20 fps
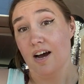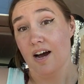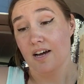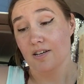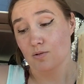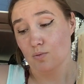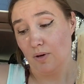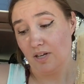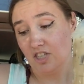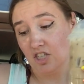
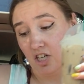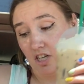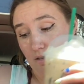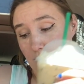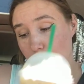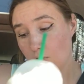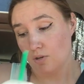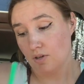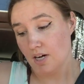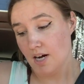ice white
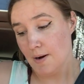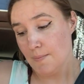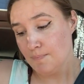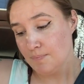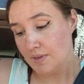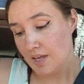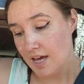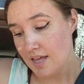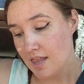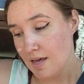chocolate mocha,
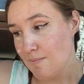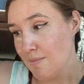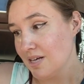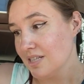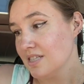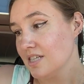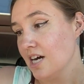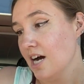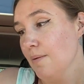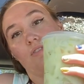and they
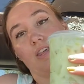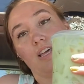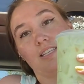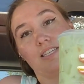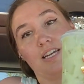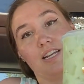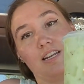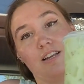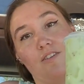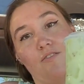messed up. They
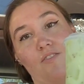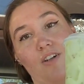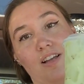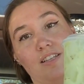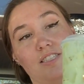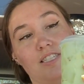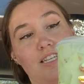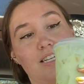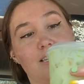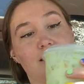did it a
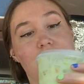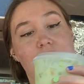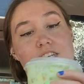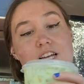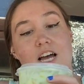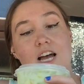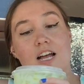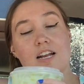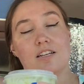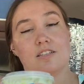venti
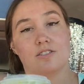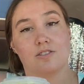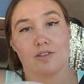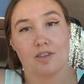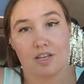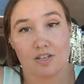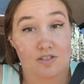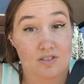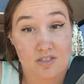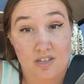instead, and so
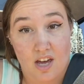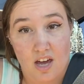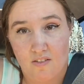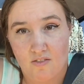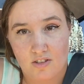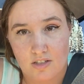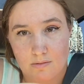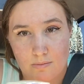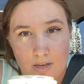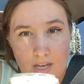they just
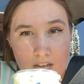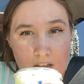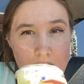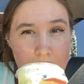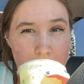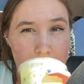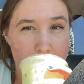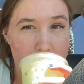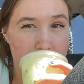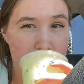gave it to me.
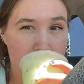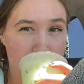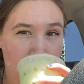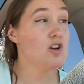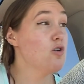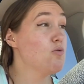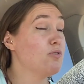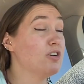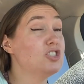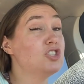
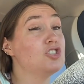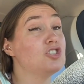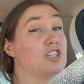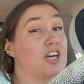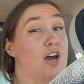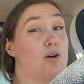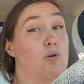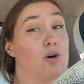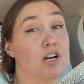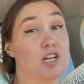
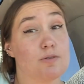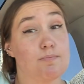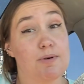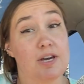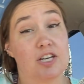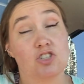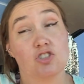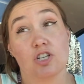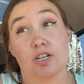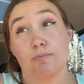Originally I wanted a
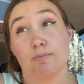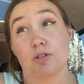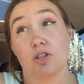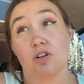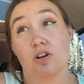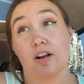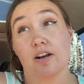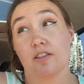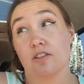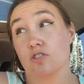pink drink, but
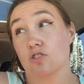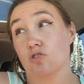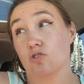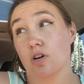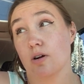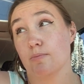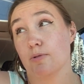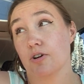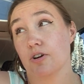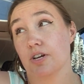they're out of the
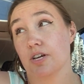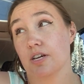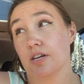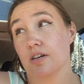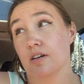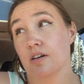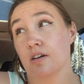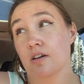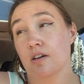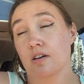
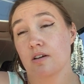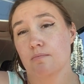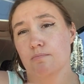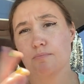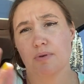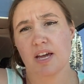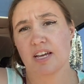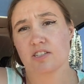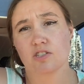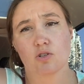strawberry
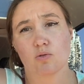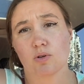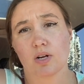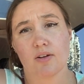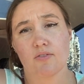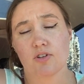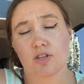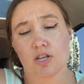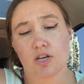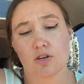base or
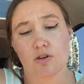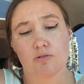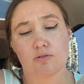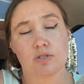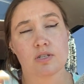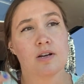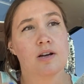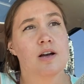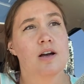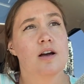whatever they
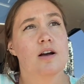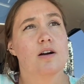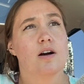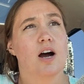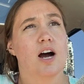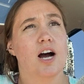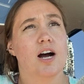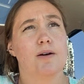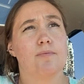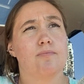use,
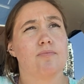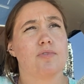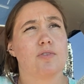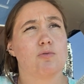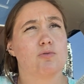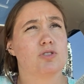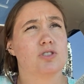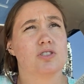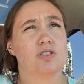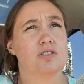um,
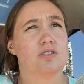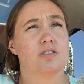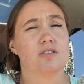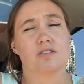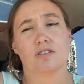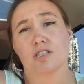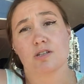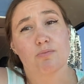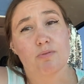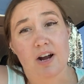which
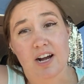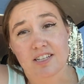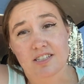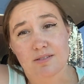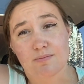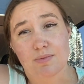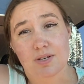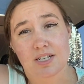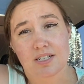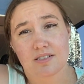isn't
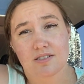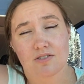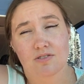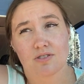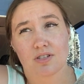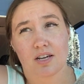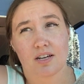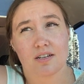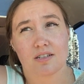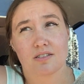surprising because
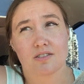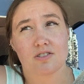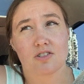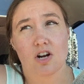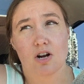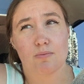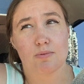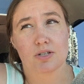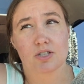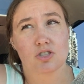there's like a
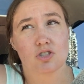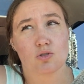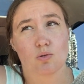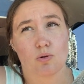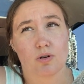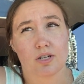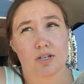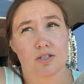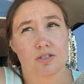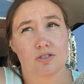Starbucks
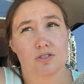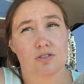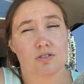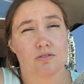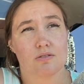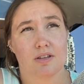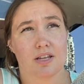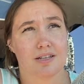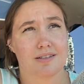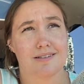shortage
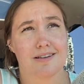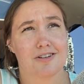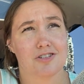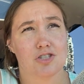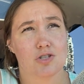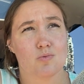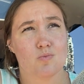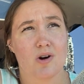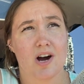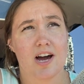like
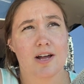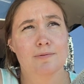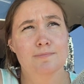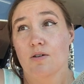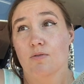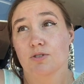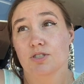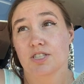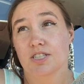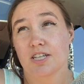nationwide,
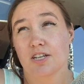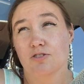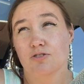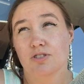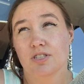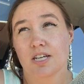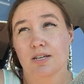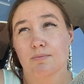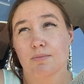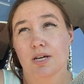which is
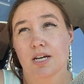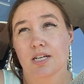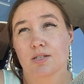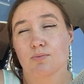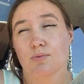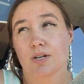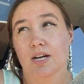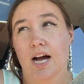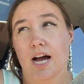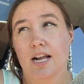interesting because
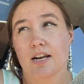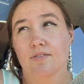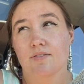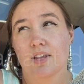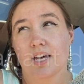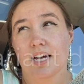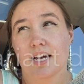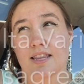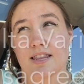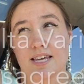we're kind of
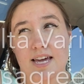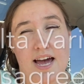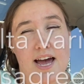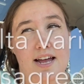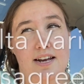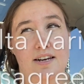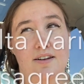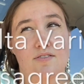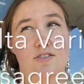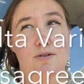like at the
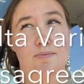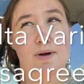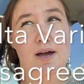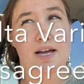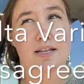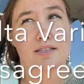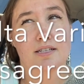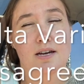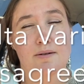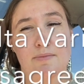end of the
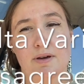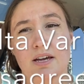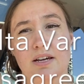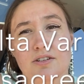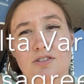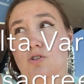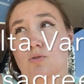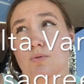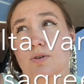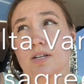
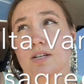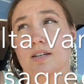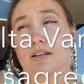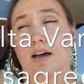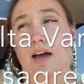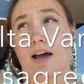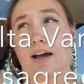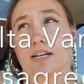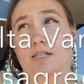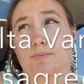pandemic, so you
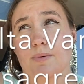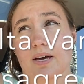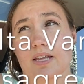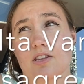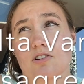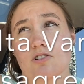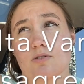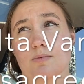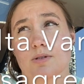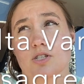wouldn't
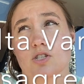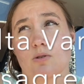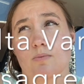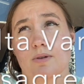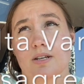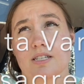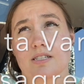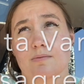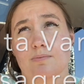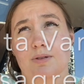expect there to be so
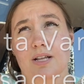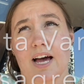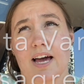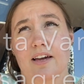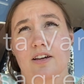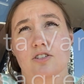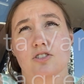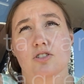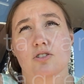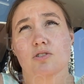many supply
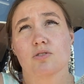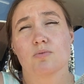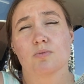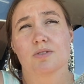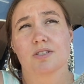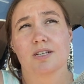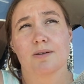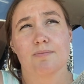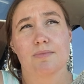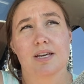issues
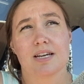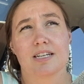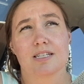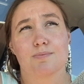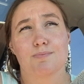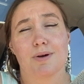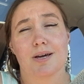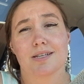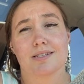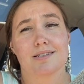with something
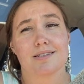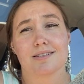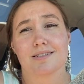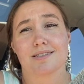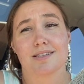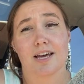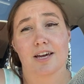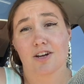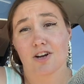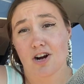as basic
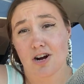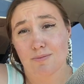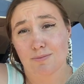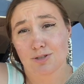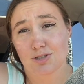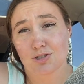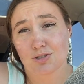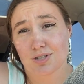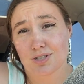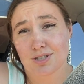as like
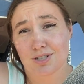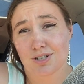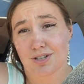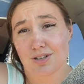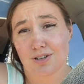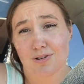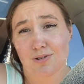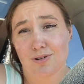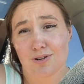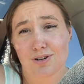caramel
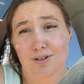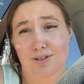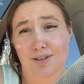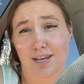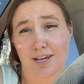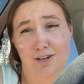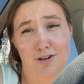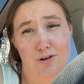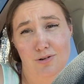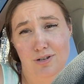drizzle or
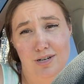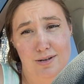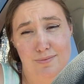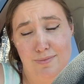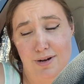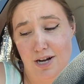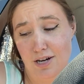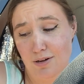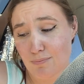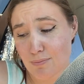like coconut
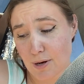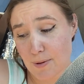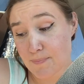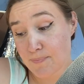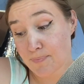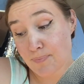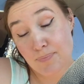milk, but